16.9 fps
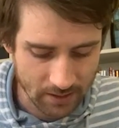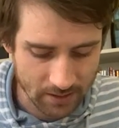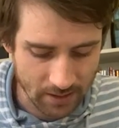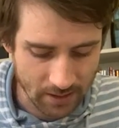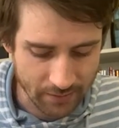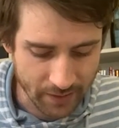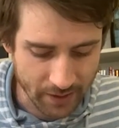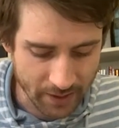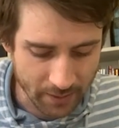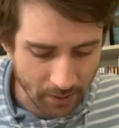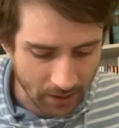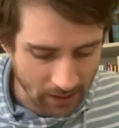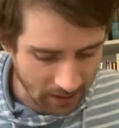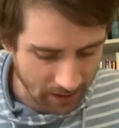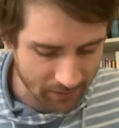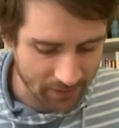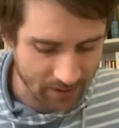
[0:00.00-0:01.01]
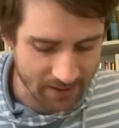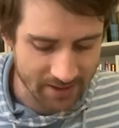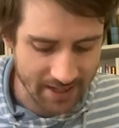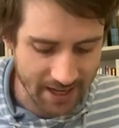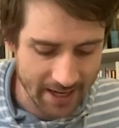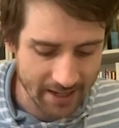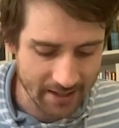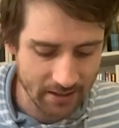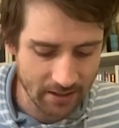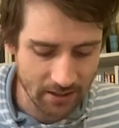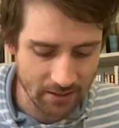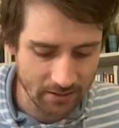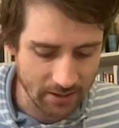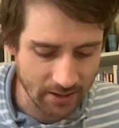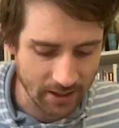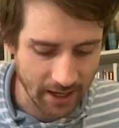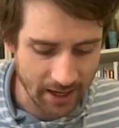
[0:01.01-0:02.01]
And so, Father, we give this day to
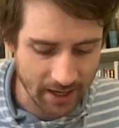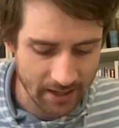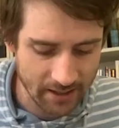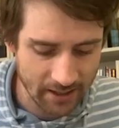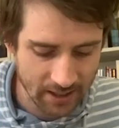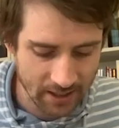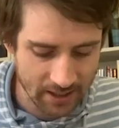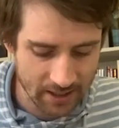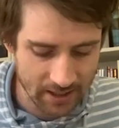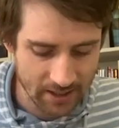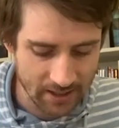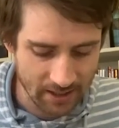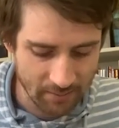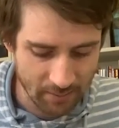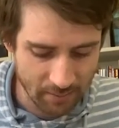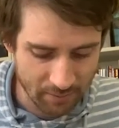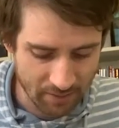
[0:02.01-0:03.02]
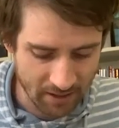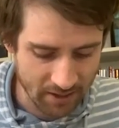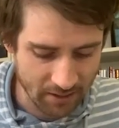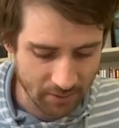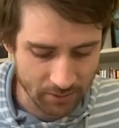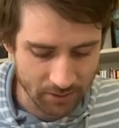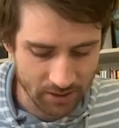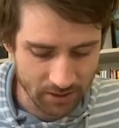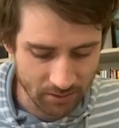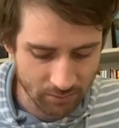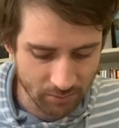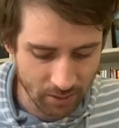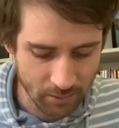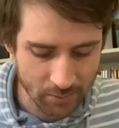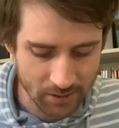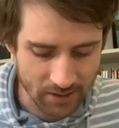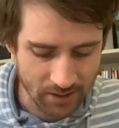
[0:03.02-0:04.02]
you today. And we pray, Lord, your
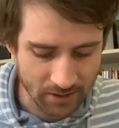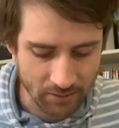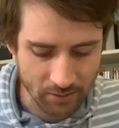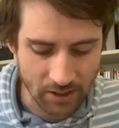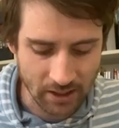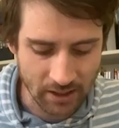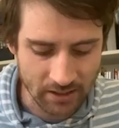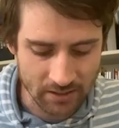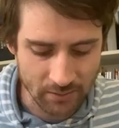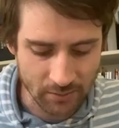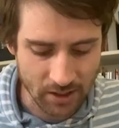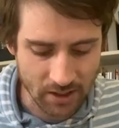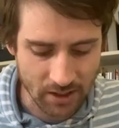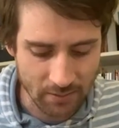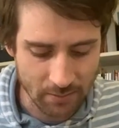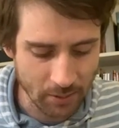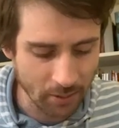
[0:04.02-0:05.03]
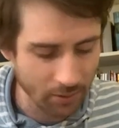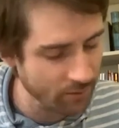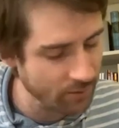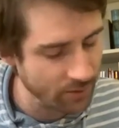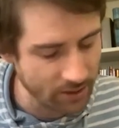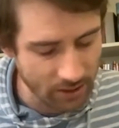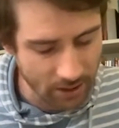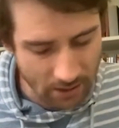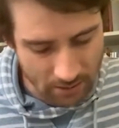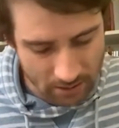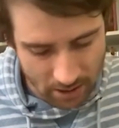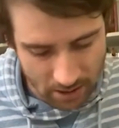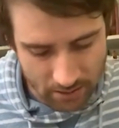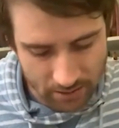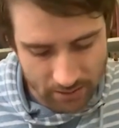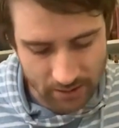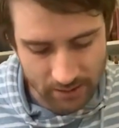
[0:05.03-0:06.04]
will be done, your kingdom come. Lord, would you
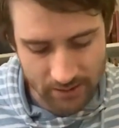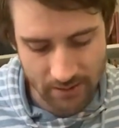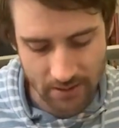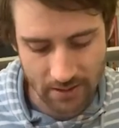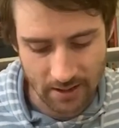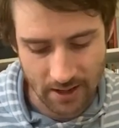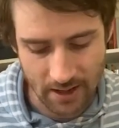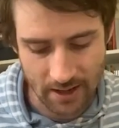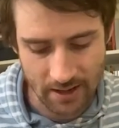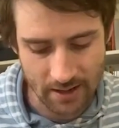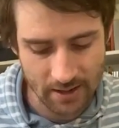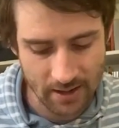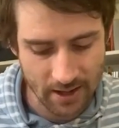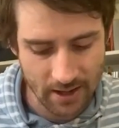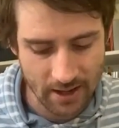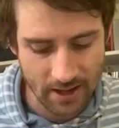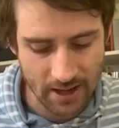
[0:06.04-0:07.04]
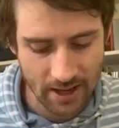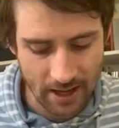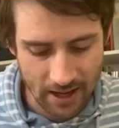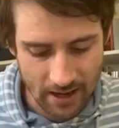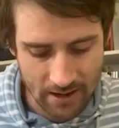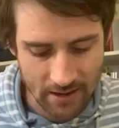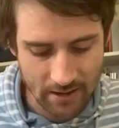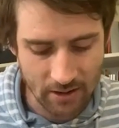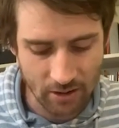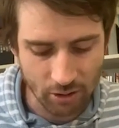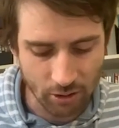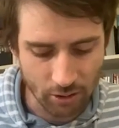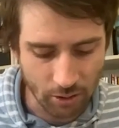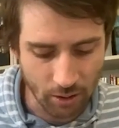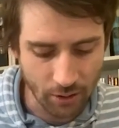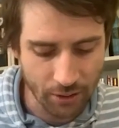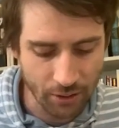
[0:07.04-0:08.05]
use us today in
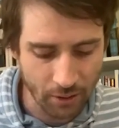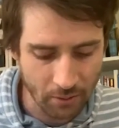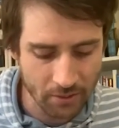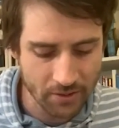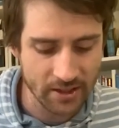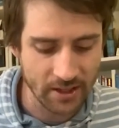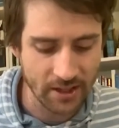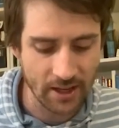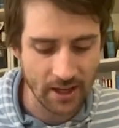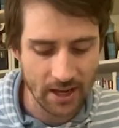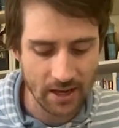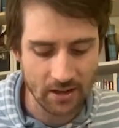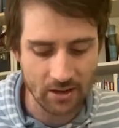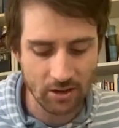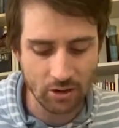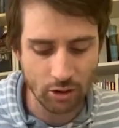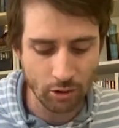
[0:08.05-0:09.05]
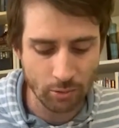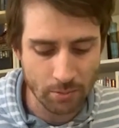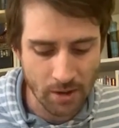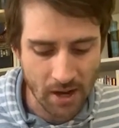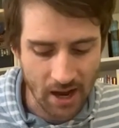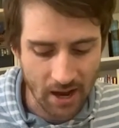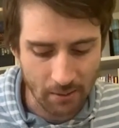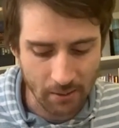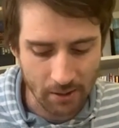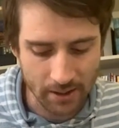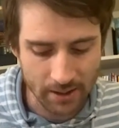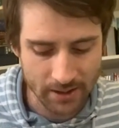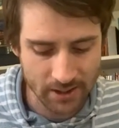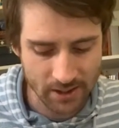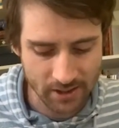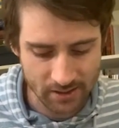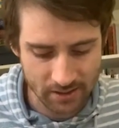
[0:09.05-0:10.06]
your authority, in your power,
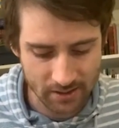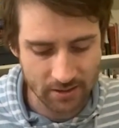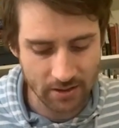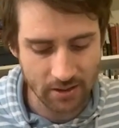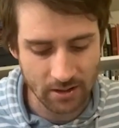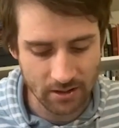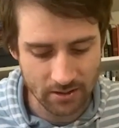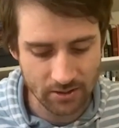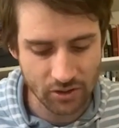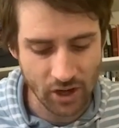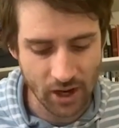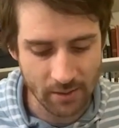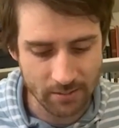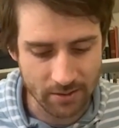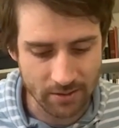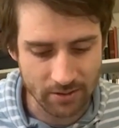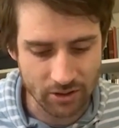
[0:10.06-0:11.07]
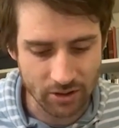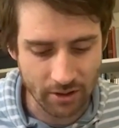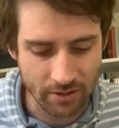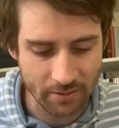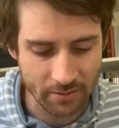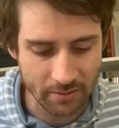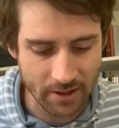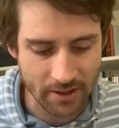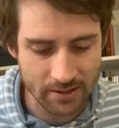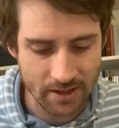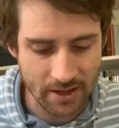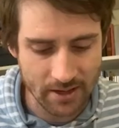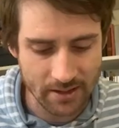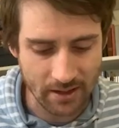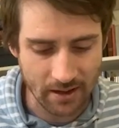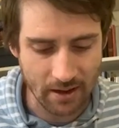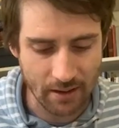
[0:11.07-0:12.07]
just as you used James and John all those
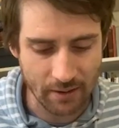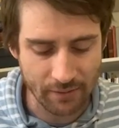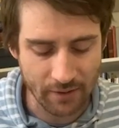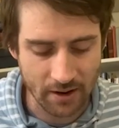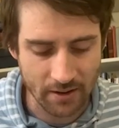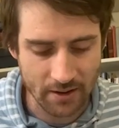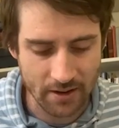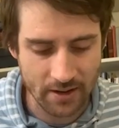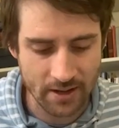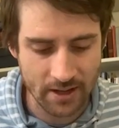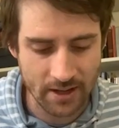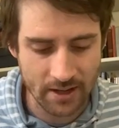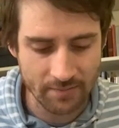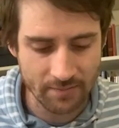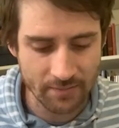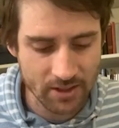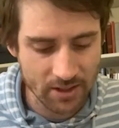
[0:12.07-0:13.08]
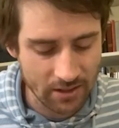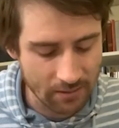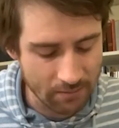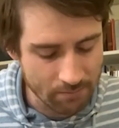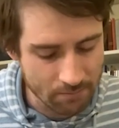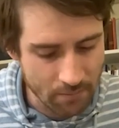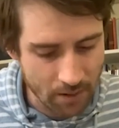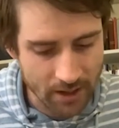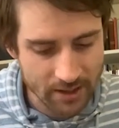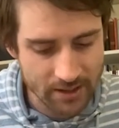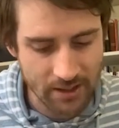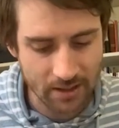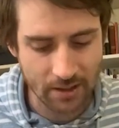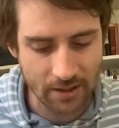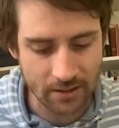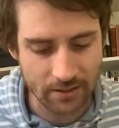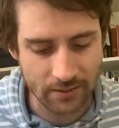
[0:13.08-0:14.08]
years ago, Father, to do
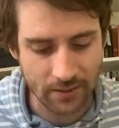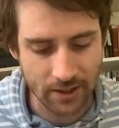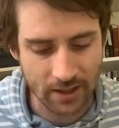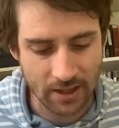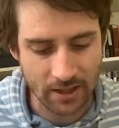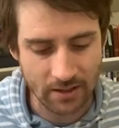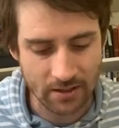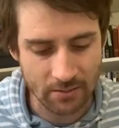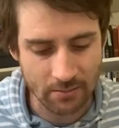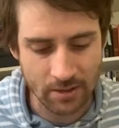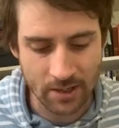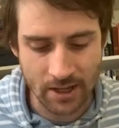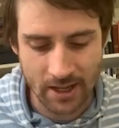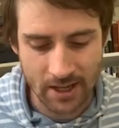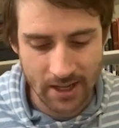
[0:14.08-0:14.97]
mighty things for your kingdom.